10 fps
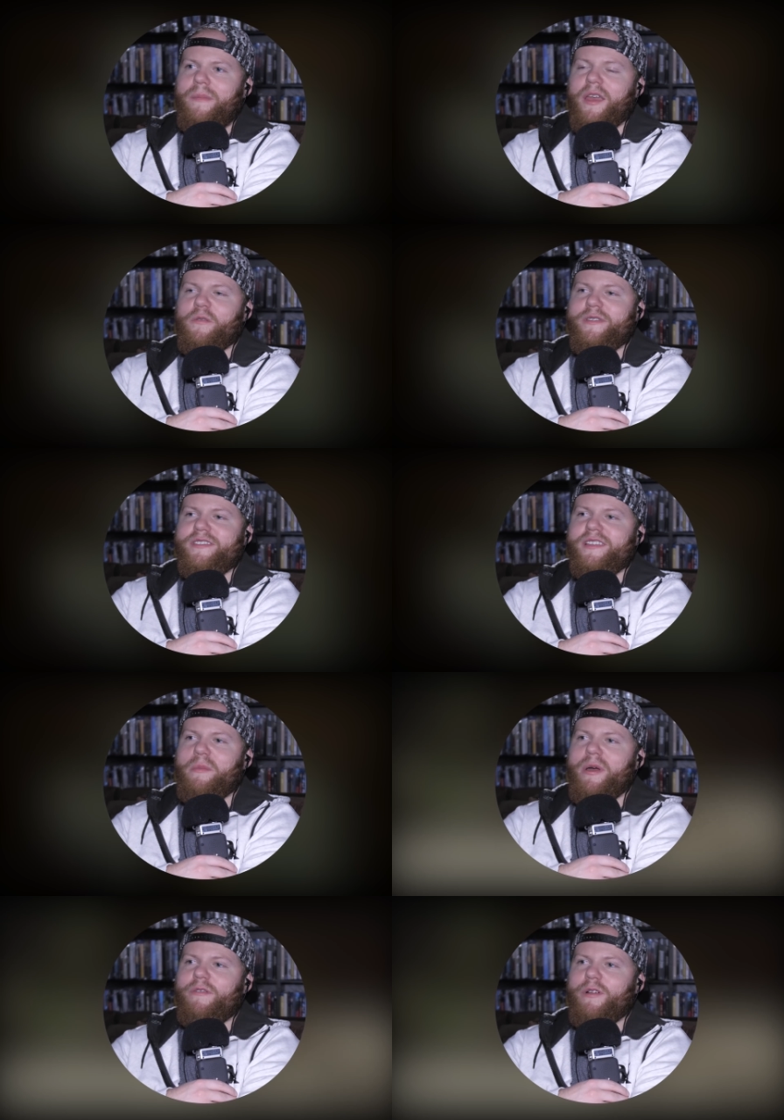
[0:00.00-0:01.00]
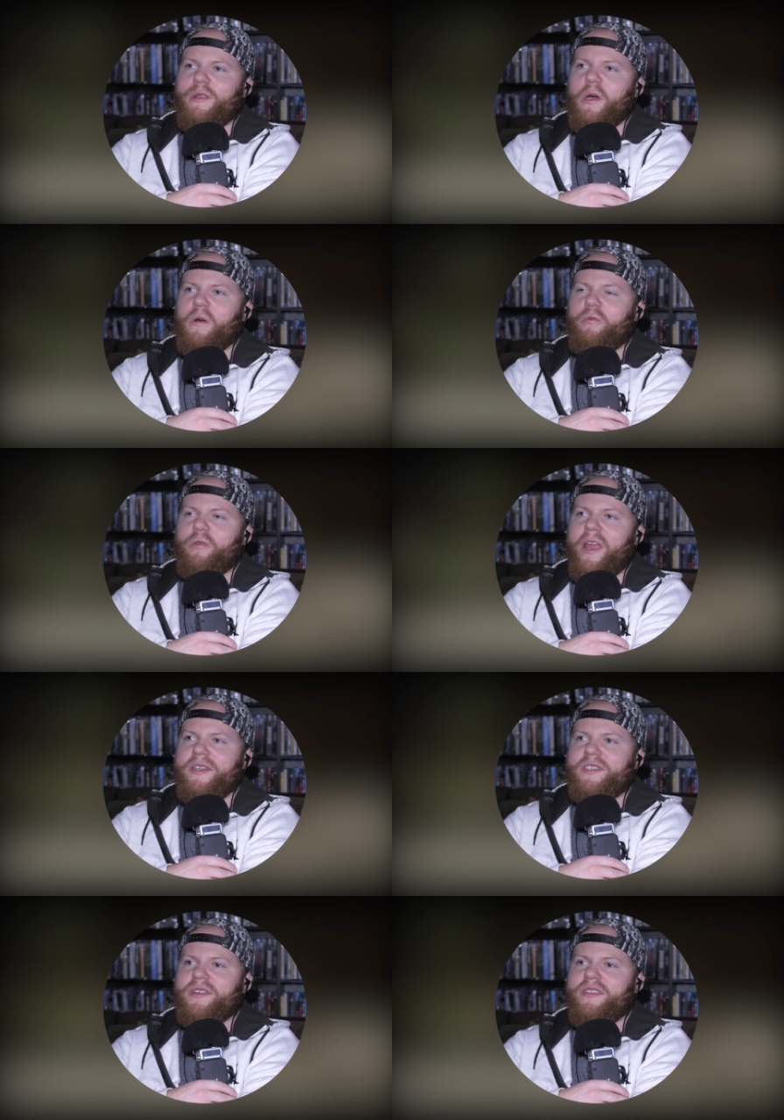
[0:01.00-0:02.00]
Man was somewhat of a lone
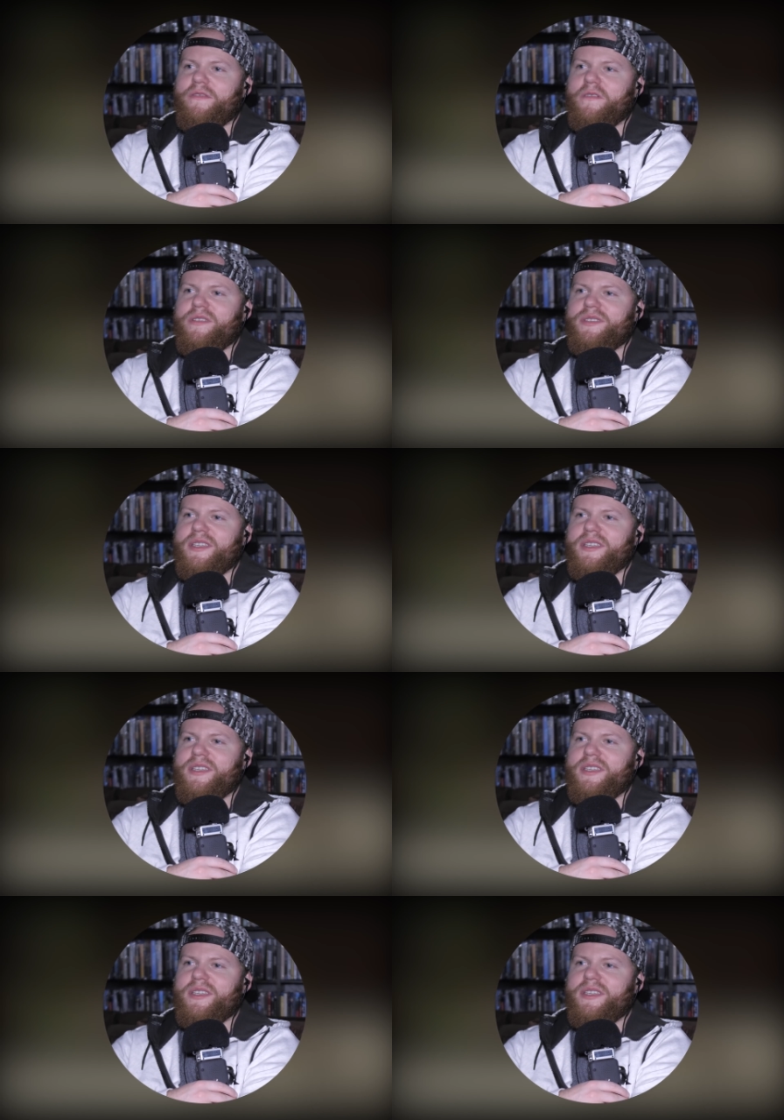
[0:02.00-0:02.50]
ranger in the first